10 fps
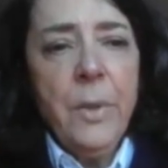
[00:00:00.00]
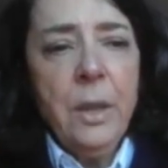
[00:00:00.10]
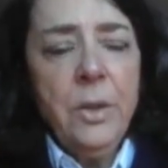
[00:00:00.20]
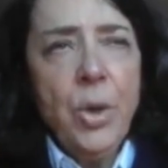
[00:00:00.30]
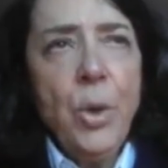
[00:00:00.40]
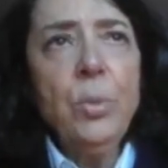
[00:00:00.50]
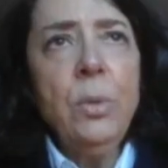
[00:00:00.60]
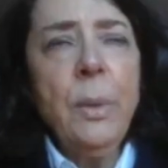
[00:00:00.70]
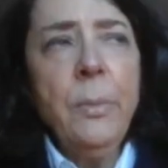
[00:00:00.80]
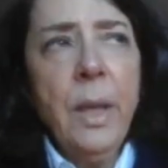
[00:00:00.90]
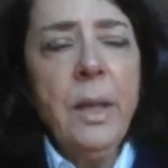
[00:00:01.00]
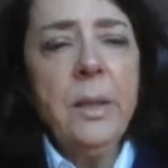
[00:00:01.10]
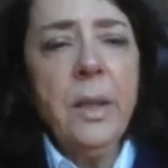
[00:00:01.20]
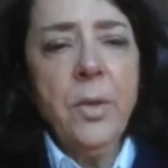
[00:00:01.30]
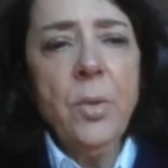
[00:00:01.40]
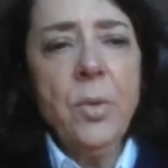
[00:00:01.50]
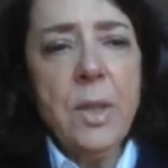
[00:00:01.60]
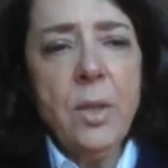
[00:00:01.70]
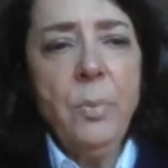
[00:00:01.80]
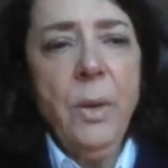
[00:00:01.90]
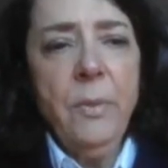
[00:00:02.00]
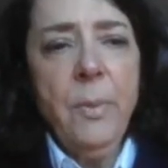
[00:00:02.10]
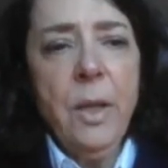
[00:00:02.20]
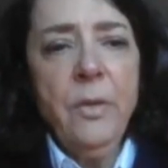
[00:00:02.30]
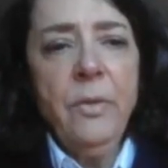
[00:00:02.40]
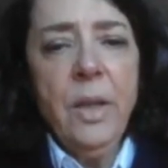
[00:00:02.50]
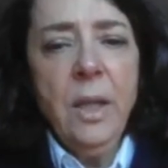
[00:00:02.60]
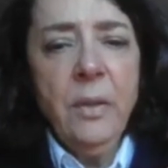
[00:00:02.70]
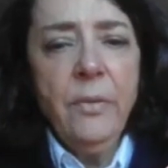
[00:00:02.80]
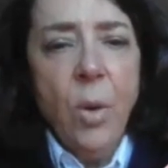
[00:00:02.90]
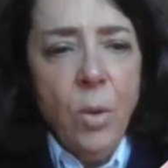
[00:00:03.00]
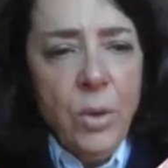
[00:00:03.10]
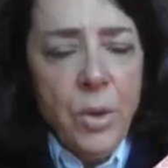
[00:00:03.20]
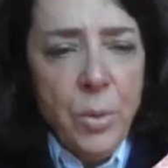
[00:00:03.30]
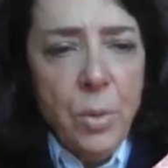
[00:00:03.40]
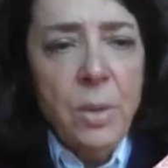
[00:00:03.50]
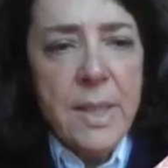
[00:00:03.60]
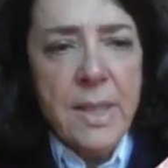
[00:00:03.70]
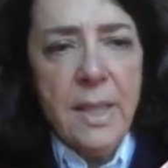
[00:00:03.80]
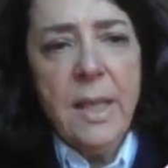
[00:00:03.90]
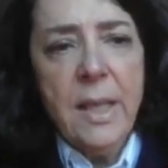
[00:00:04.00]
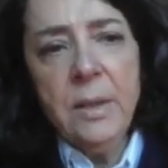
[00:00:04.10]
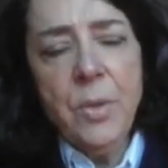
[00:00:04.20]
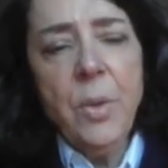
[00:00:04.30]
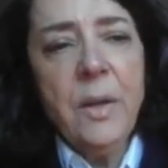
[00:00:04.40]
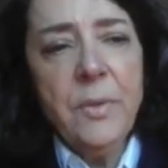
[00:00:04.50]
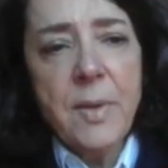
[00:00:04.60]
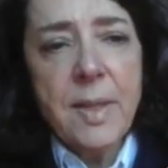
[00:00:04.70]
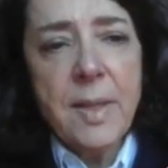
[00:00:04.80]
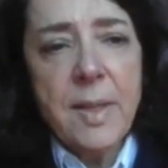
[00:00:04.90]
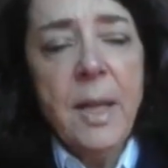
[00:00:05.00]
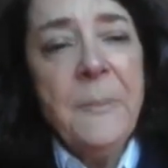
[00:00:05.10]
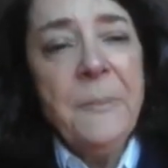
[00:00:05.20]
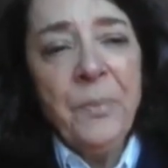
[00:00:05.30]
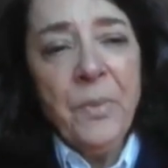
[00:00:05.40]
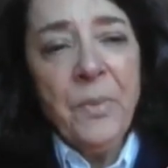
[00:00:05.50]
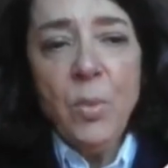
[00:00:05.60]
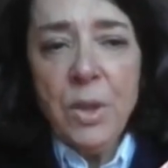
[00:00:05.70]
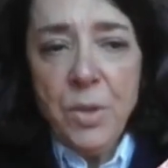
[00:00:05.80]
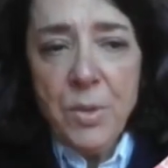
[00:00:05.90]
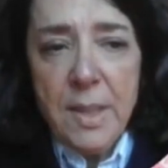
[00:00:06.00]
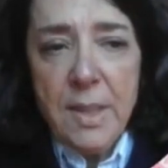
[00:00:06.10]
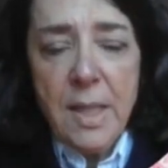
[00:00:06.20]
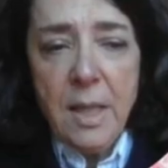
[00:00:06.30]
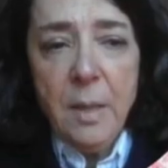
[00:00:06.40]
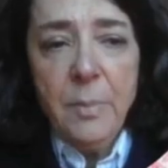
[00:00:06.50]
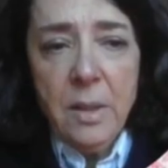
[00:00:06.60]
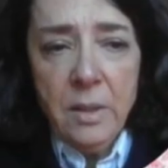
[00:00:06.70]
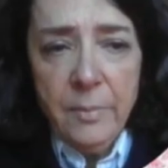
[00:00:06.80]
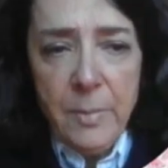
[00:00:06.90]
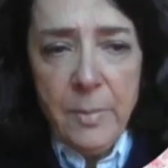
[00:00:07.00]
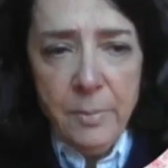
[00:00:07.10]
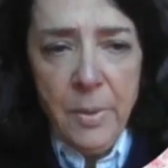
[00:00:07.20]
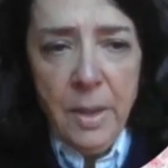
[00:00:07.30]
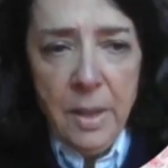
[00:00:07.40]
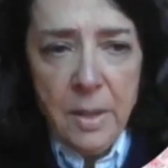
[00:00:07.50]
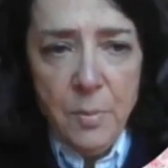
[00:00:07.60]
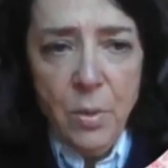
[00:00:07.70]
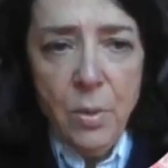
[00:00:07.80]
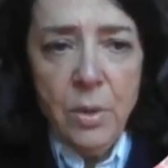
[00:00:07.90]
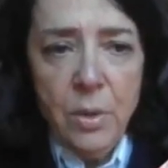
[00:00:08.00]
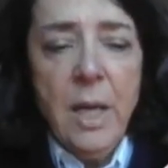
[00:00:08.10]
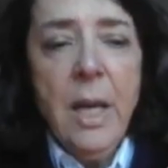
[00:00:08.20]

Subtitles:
don't make a diagnosis of PPFE if you only see that. You have to say that what you see is an apical cap in a smoker.